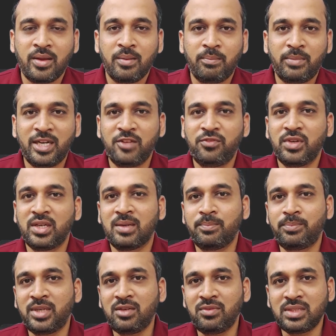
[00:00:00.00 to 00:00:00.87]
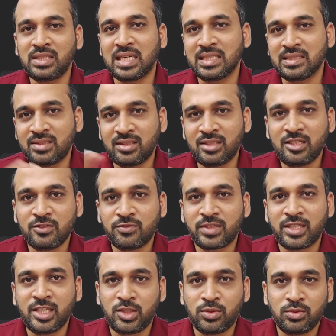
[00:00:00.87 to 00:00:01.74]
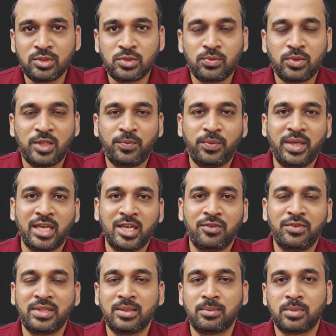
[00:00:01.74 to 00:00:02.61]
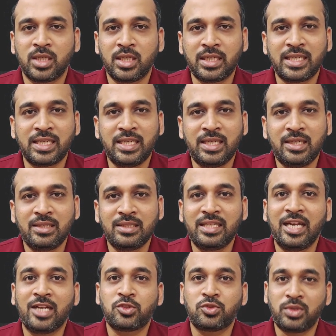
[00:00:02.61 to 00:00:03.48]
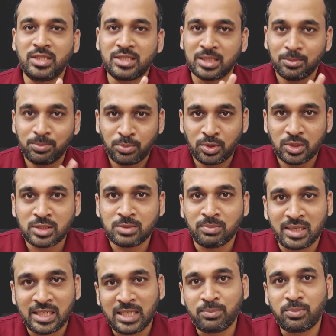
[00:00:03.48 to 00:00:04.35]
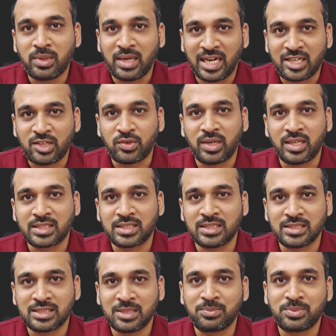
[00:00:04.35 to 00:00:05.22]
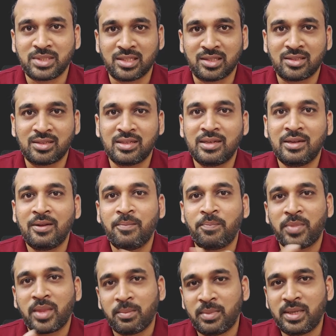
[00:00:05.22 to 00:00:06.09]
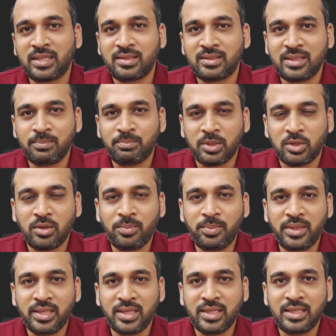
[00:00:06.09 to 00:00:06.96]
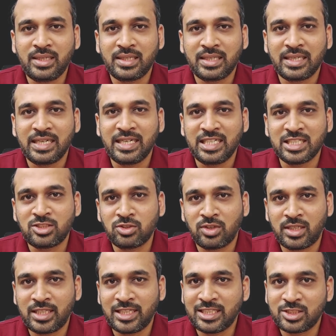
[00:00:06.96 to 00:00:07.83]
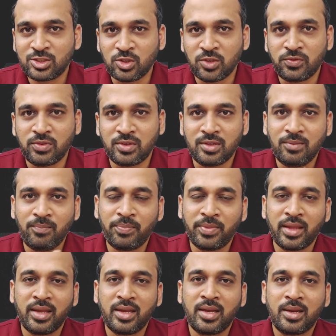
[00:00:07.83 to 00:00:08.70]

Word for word: But if you compare with other different tools what we have in the market, they actually support multiple active relationships here. But in Power B I, it is not yet so far.